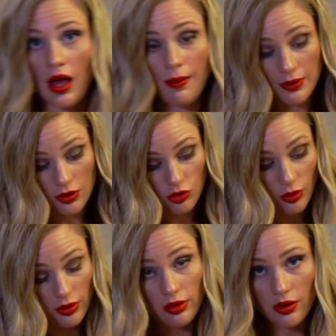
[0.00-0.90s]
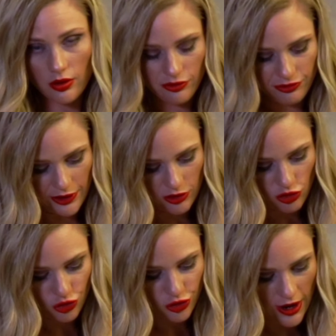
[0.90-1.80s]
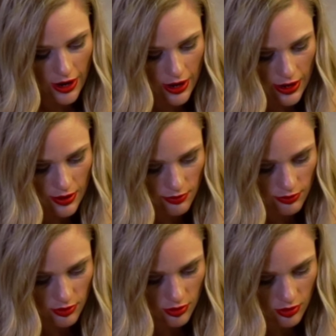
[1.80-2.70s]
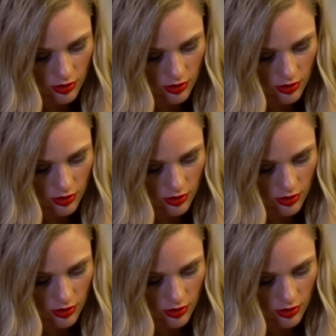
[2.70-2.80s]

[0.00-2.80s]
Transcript: I'm gonna do a little fresh chives.